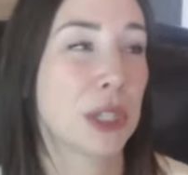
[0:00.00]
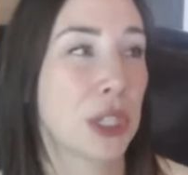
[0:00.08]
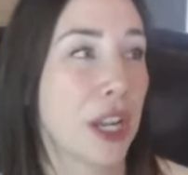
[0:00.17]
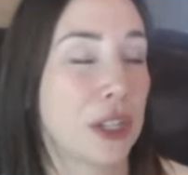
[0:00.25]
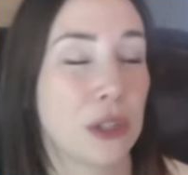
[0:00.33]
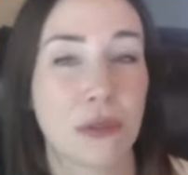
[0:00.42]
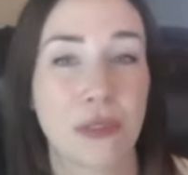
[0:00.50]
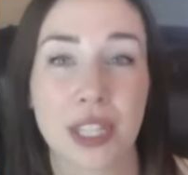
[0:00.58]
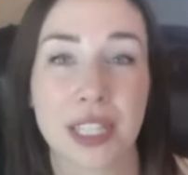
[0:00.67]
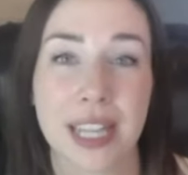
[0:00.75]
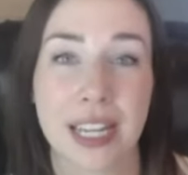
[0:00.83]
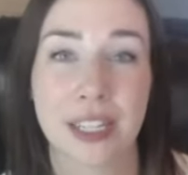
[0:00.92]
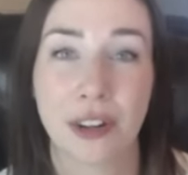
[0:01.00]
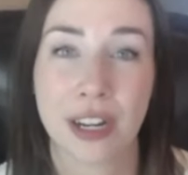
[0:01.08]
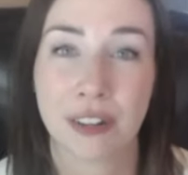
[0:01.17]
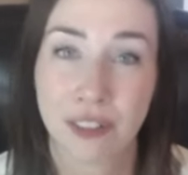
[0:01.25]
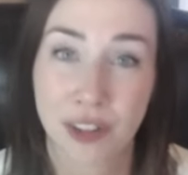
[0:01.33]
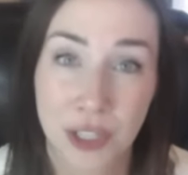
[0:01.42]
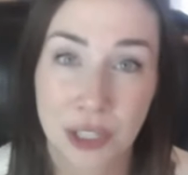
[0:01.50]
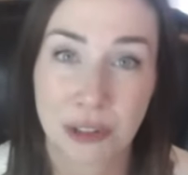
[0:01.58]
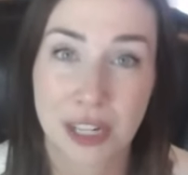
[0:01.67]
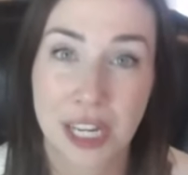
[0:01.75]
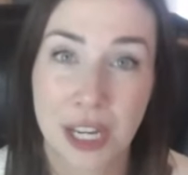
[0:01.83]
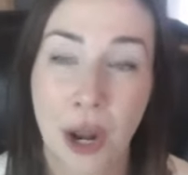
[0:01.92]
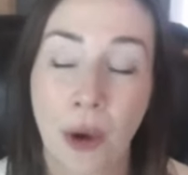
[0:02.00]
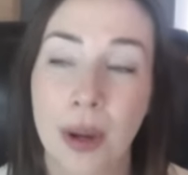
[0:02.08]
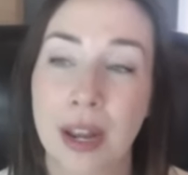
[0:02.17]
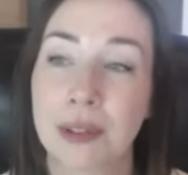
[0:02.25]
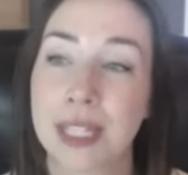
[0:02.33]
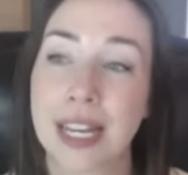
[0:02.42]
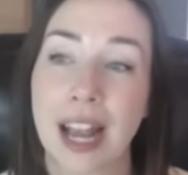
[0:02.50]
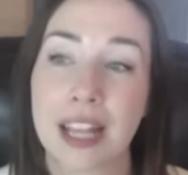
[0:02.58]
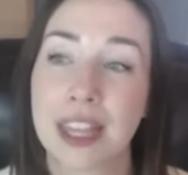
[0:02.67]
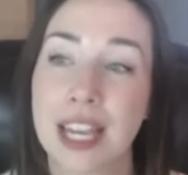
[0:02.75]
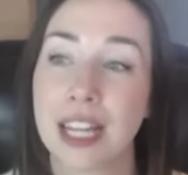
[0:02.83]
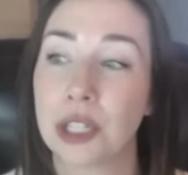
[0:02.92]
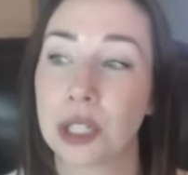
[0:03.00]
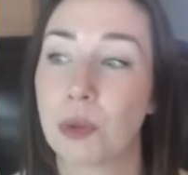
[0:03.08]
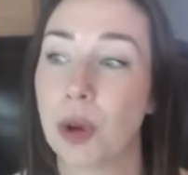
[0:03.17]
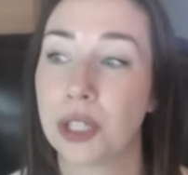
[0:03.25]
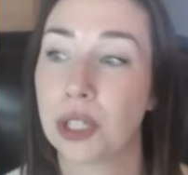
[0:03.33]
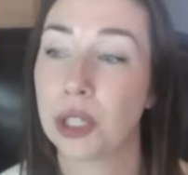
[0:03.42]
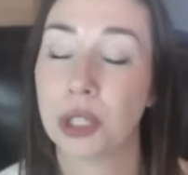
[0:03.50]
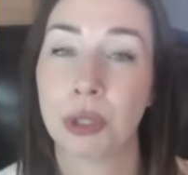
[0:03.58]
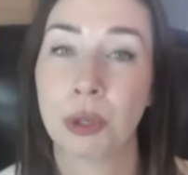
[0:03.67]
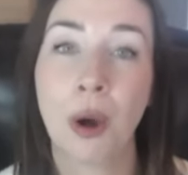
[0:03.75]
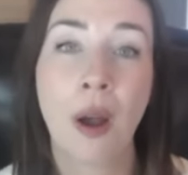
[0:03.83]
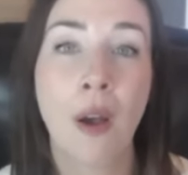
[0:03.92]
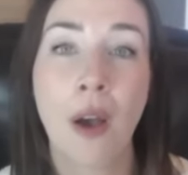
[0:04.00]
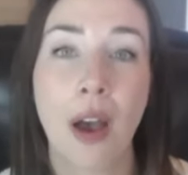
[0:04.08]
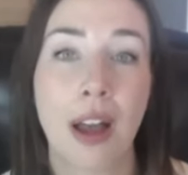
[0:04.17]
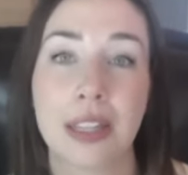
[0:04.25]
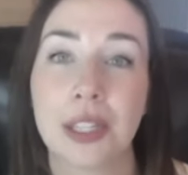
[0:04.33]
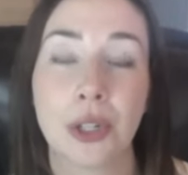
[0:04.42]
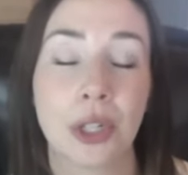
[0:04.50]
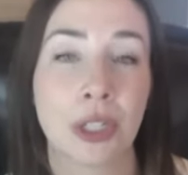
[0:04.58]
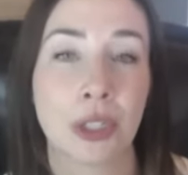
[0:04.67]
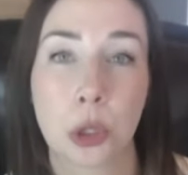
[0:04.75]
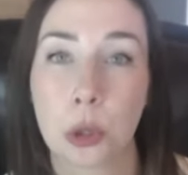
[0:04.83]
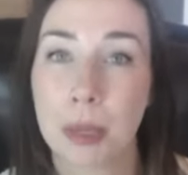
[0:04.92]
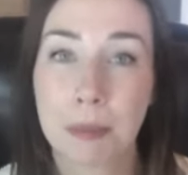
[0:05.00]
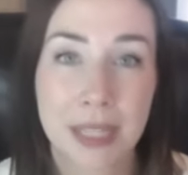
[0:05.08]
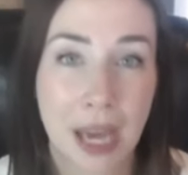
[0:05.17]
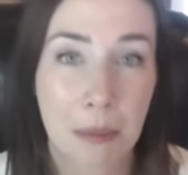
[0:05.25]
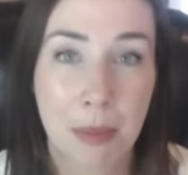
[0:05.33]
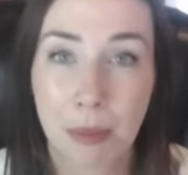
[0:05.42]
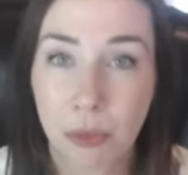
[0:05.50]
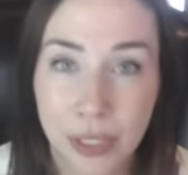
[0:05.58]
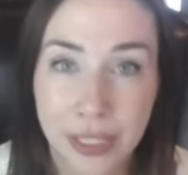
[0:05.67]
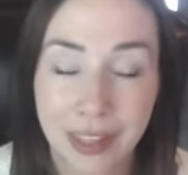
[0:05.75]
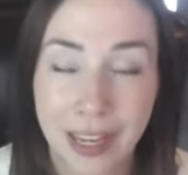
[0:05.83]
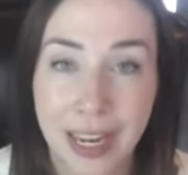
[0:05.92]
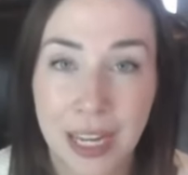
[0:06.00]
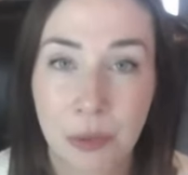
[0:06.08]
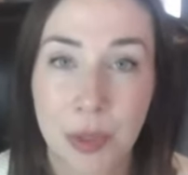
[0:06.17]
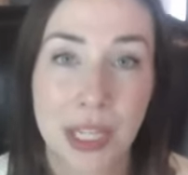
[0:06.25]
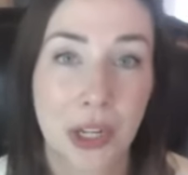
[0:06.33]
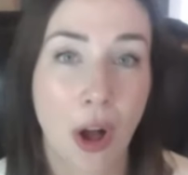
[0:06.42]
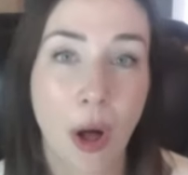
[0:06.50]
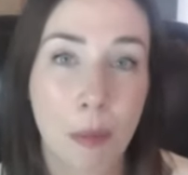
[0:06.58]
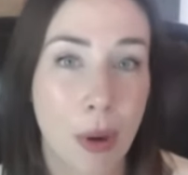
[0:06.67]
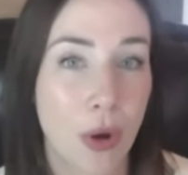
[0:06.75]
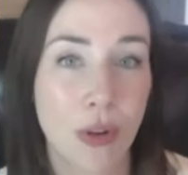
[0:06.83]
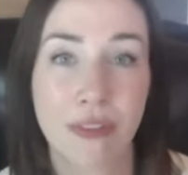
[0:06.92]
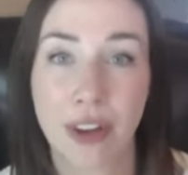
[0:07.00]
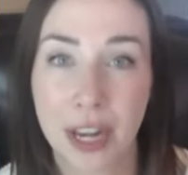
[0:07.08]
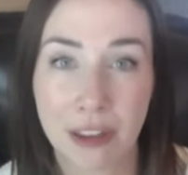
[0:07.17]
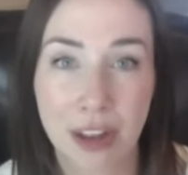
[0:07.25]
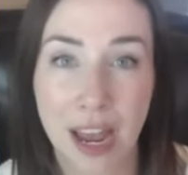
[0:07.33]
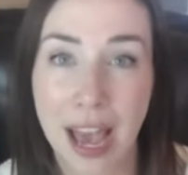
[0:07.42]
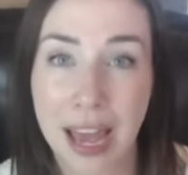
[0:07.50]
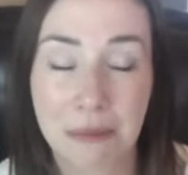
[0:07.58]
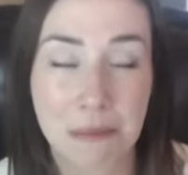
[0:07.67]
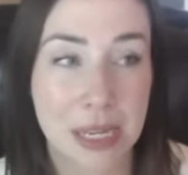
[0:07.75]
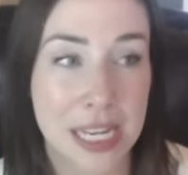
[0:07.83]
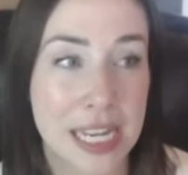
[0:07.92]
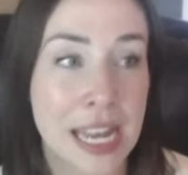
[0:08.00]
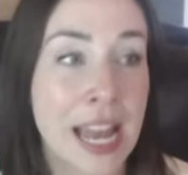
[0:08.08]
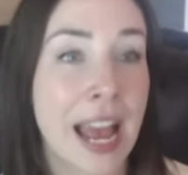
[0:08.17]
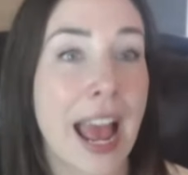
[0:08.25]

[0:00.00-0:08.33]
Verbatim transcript: should I do for this 10-year anniversary? You know, and I was like, I think I just want to do a little trip down memory lane. We can all poke fun at me.